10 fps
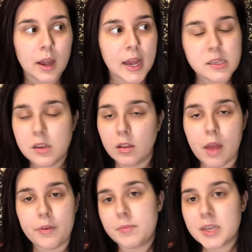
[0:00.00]
I still
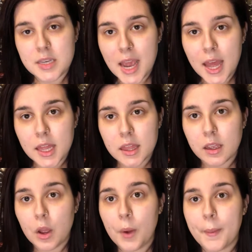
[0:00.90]
love him to death.
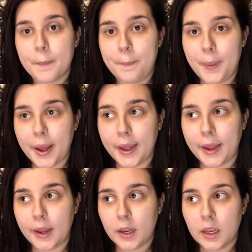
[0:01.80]

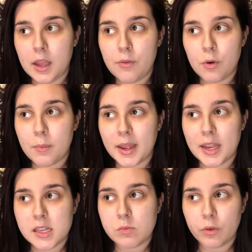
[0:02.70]
But even when my
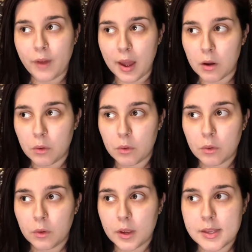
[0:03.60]
kids move out,
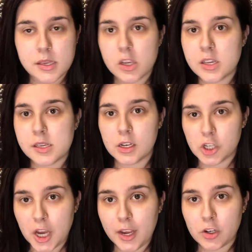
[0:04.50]
it still doesn't
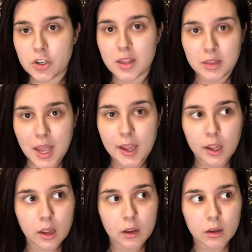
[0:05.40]
change that
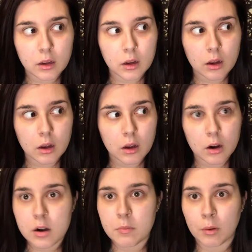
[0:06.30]
they
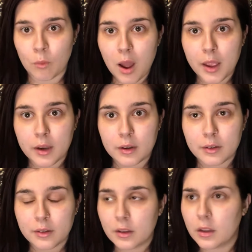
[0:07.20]
are number one.
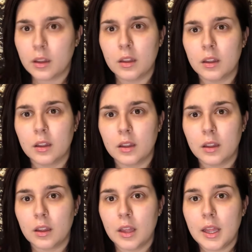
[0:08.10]

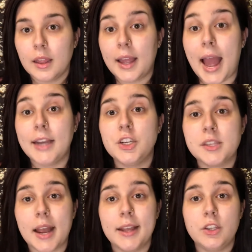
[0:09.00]
Like,
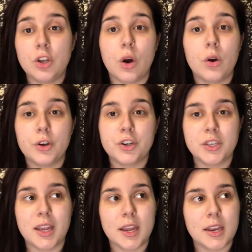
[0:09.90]
I don't
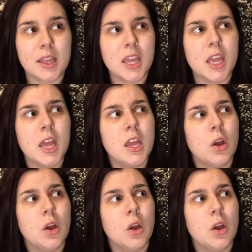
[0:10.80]
understand. And like,